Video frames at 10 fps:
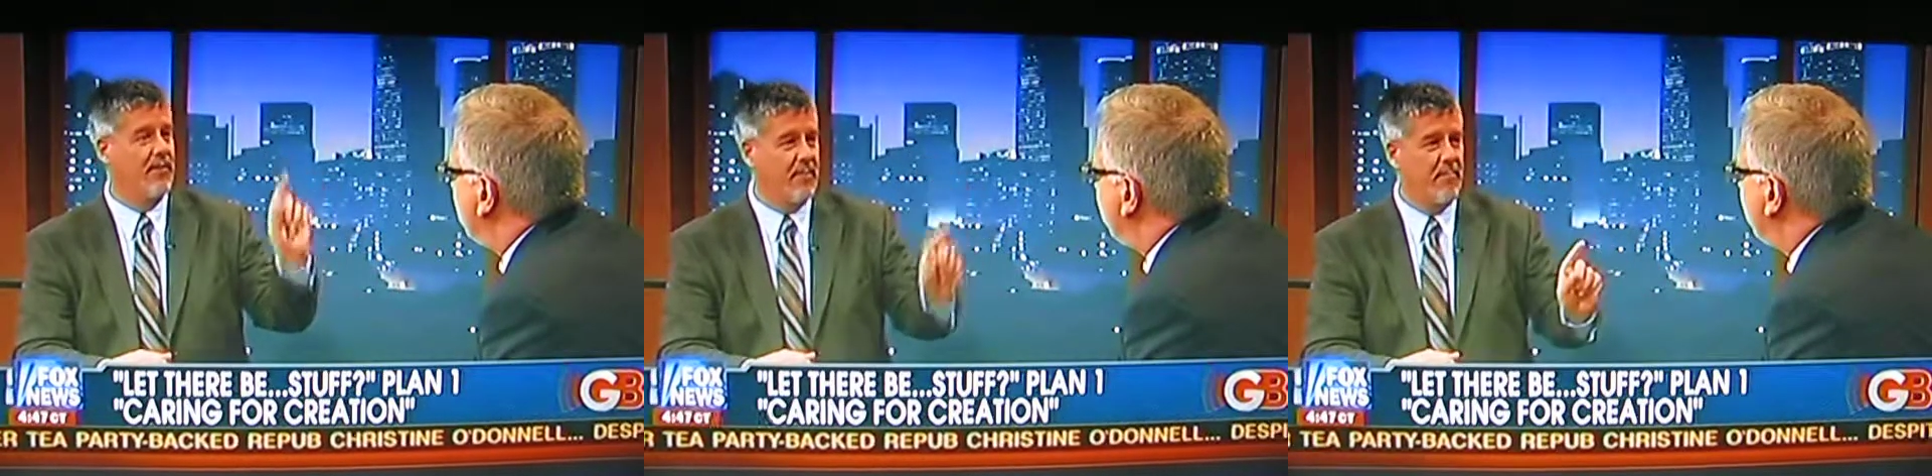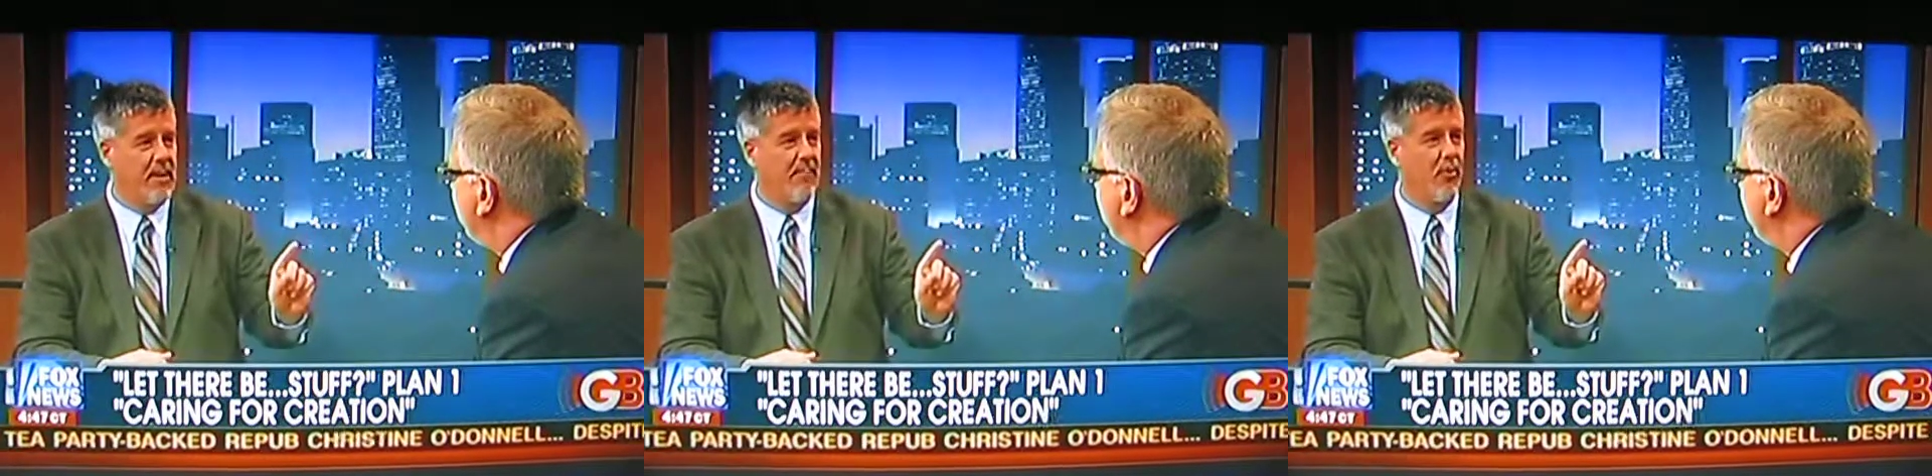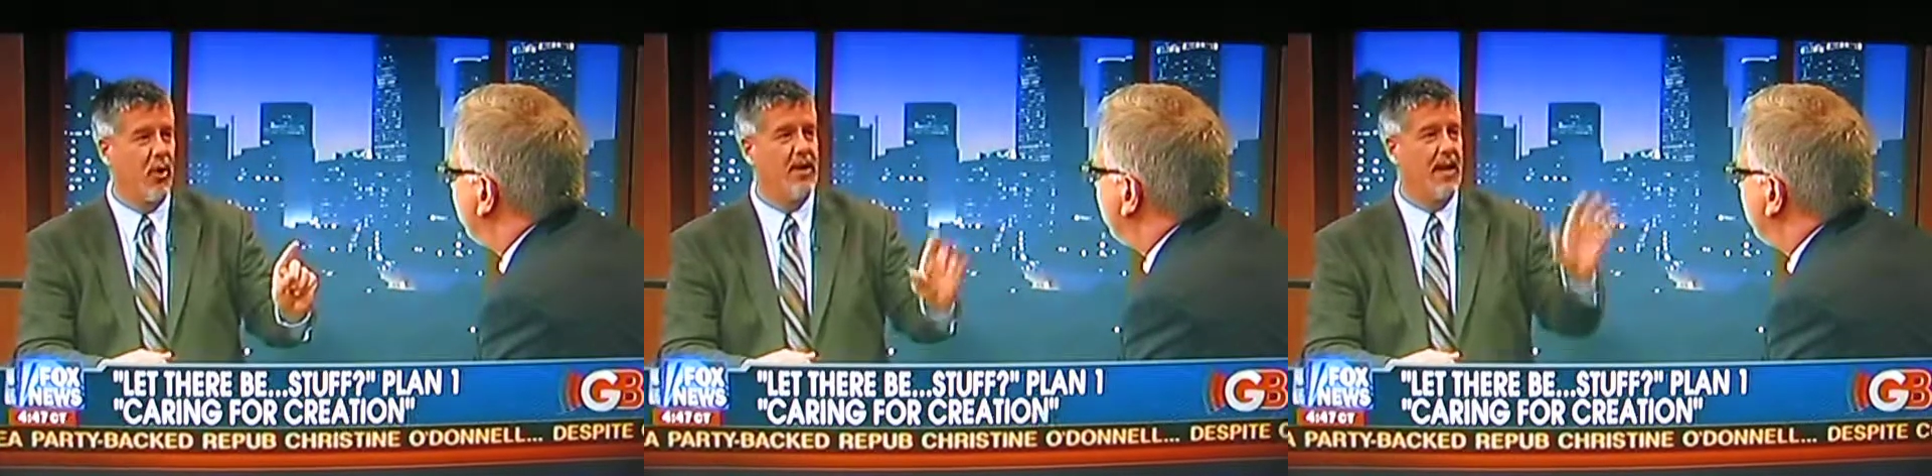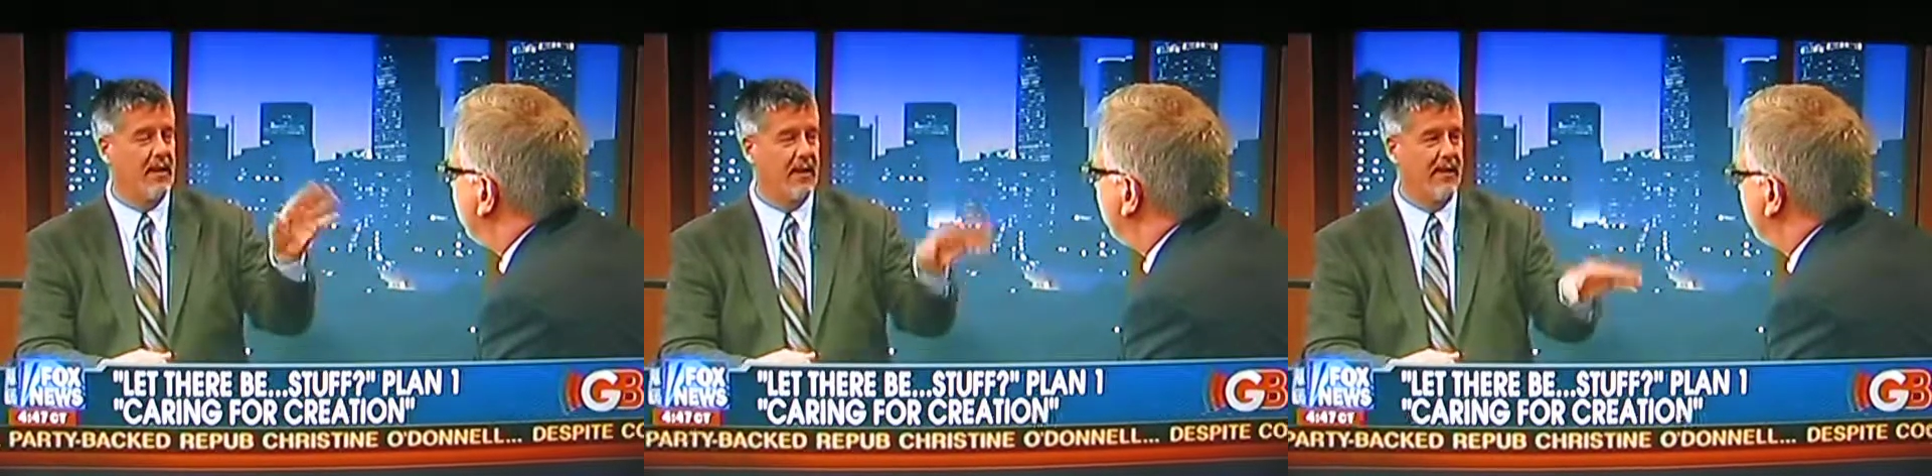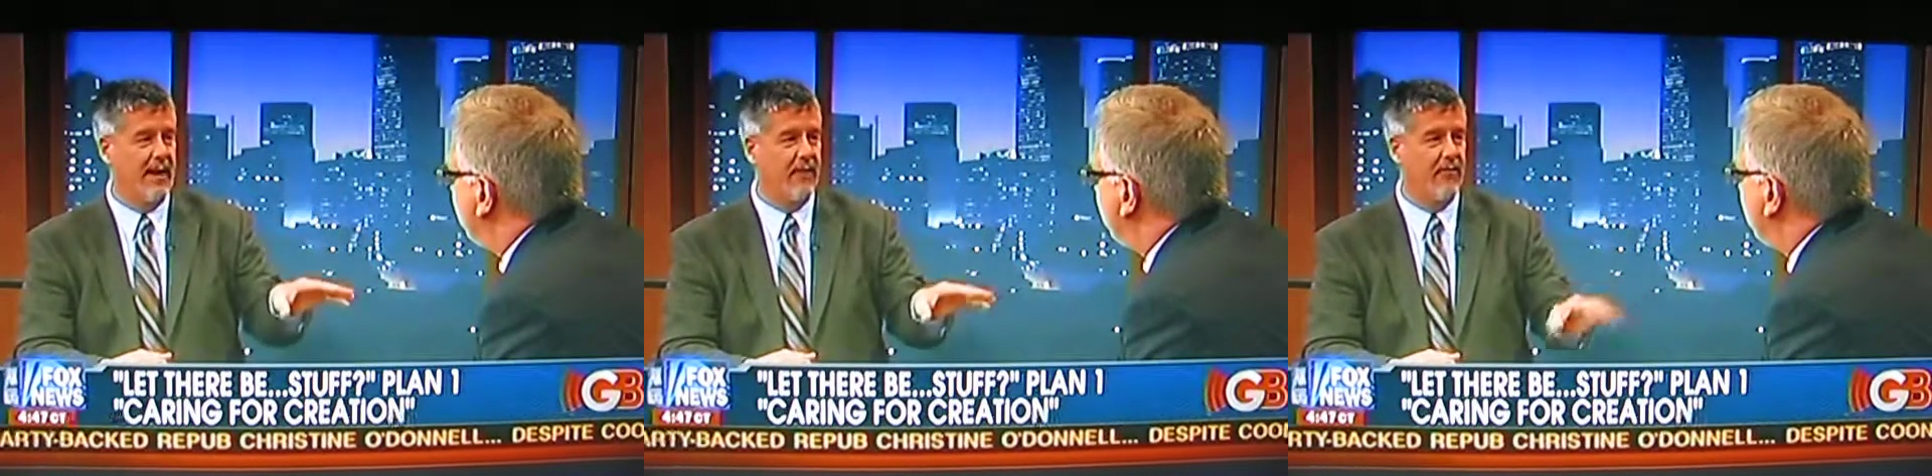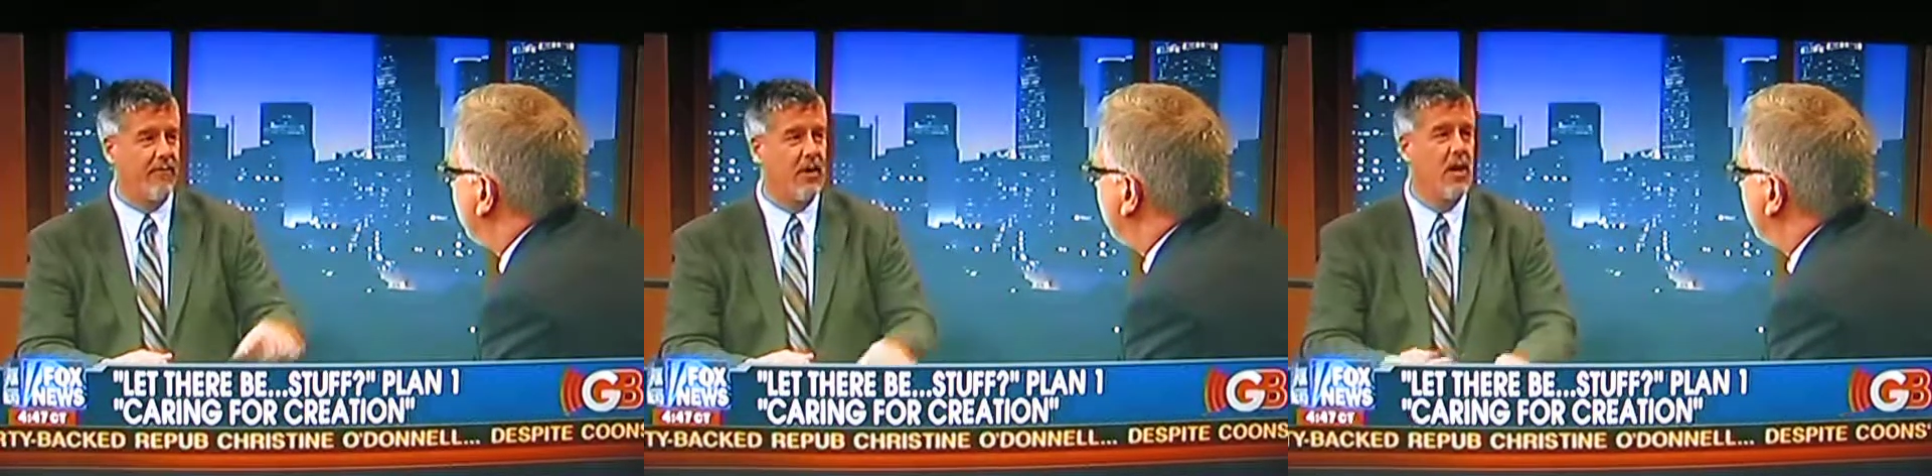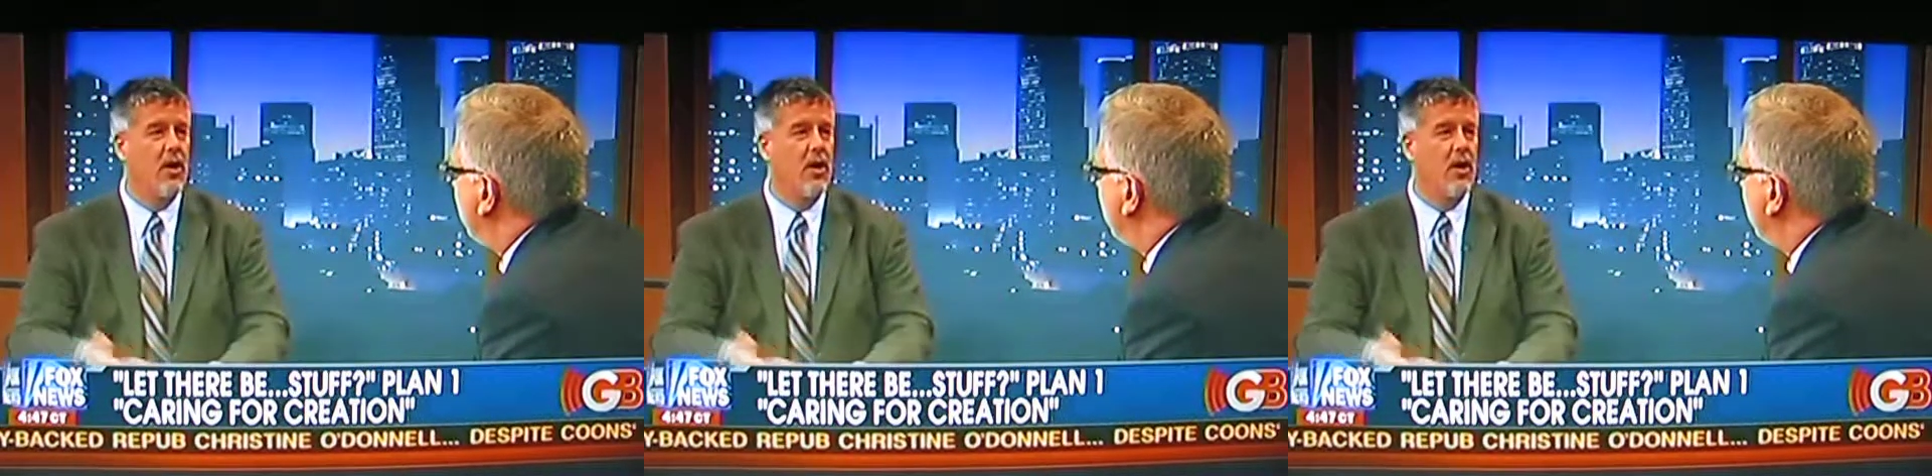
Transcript: tipping point and catastrophe,